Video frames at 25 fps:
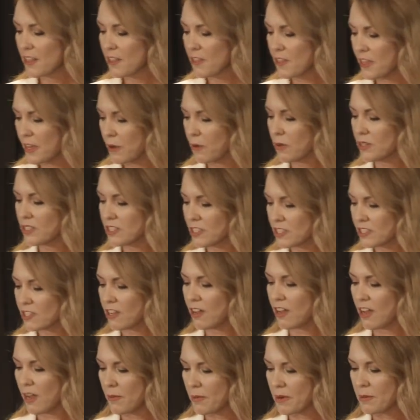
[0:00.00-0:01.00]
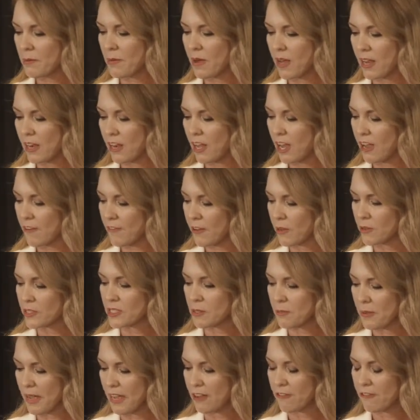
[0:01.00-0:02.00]
There was a time in my life, I was
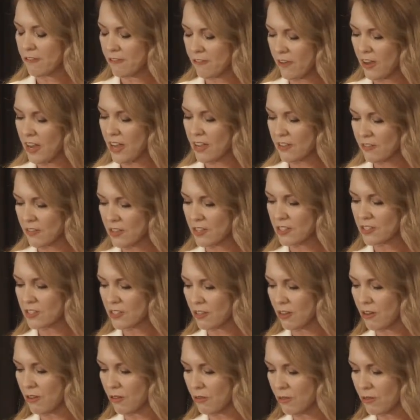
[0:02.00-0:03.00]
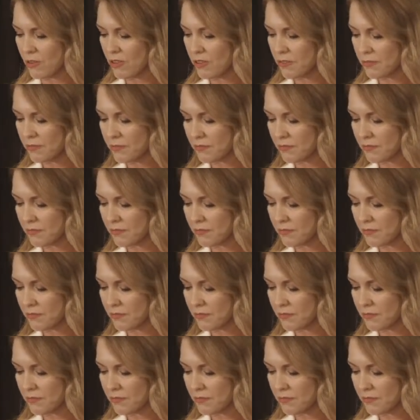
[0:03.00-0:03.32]
about five years old.